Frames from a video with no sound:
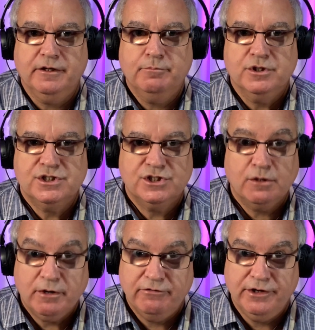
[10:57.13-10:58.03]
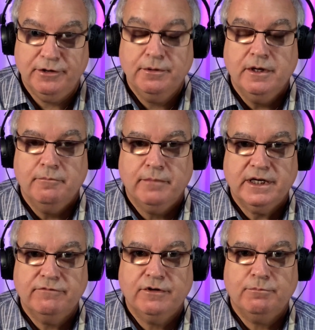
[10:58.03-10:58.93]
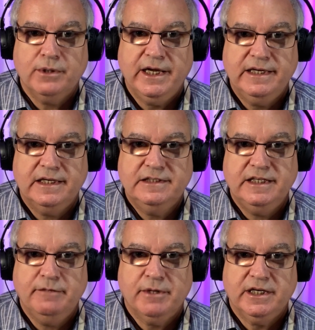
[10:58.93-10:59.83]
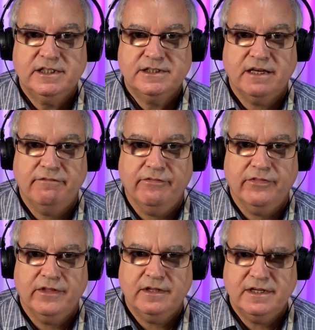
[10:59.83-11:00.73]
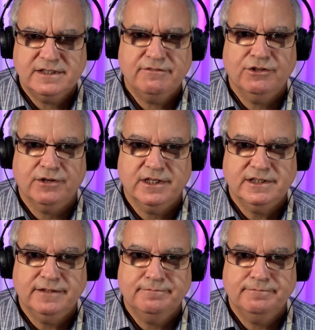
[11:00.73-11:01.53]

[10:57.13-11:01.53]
but some of you might have not played a D minor 7th. Let's have a look at it.